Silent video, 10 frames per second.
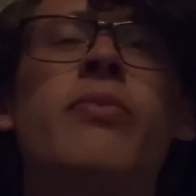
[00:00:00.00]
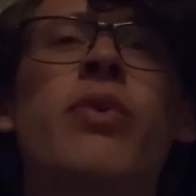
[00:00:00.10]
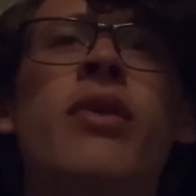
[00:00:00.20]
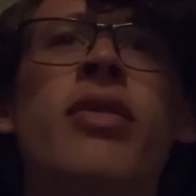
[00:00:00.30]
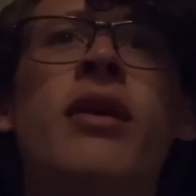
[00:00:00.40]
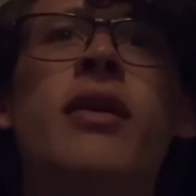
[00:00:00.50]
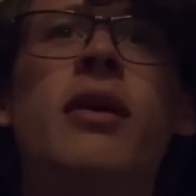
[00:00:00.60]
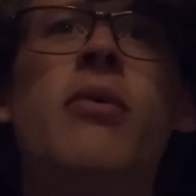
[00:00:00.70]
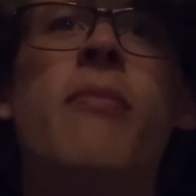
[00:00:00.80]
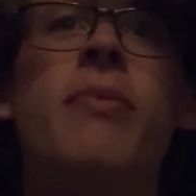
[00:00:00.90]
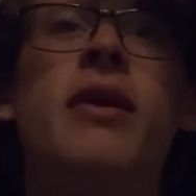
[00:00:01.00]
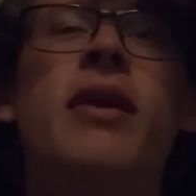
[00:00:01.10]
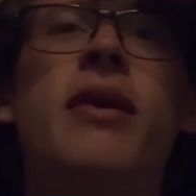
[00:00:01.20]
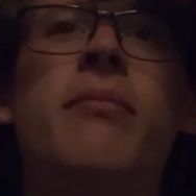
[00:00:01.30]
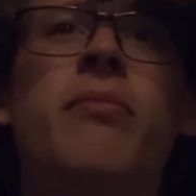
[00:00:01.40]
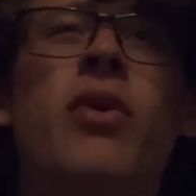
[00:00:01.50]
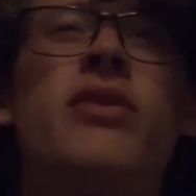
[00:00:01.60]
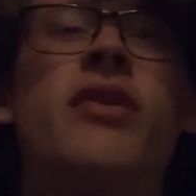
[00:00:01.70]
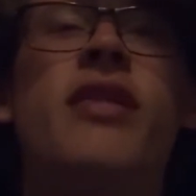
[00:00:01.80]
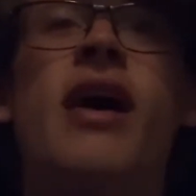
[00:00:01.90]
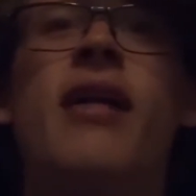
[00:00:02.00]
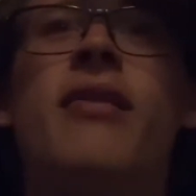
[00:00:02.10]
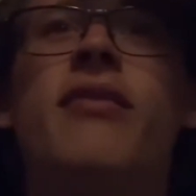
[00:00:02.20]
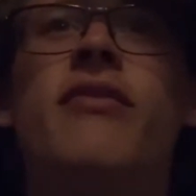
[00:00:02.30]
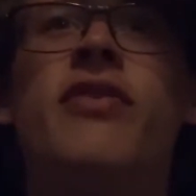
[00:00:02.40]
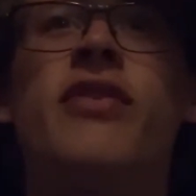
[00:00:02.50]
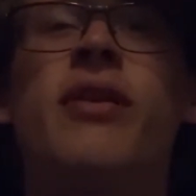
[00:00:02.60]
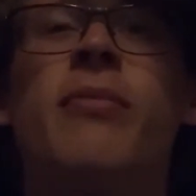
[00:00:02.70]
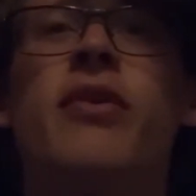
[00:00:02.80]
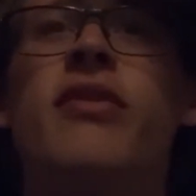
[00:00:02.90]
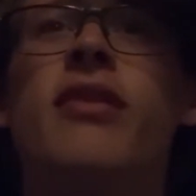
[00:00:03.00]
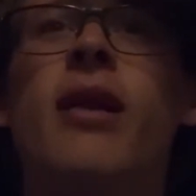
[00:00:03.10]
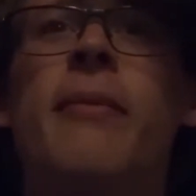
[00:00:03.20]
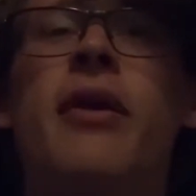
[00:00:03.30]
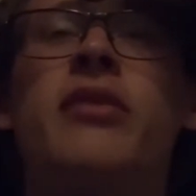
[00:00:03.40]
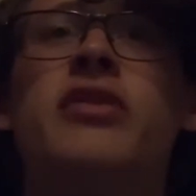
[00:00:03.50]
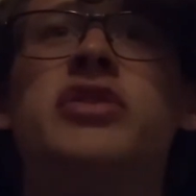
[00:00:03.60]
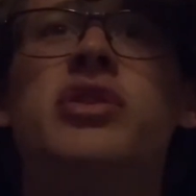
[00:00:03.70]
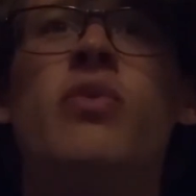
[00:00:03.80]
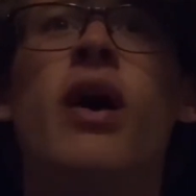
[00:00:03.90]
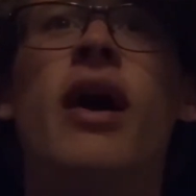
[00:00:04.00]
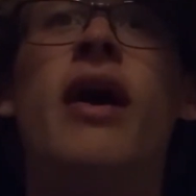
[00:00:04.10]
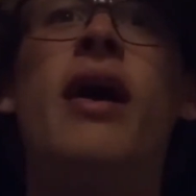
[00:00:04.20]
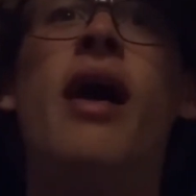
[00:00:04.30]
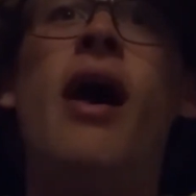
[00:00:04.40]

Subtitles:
would think it would be more than that for some reason. I'm not really sure why.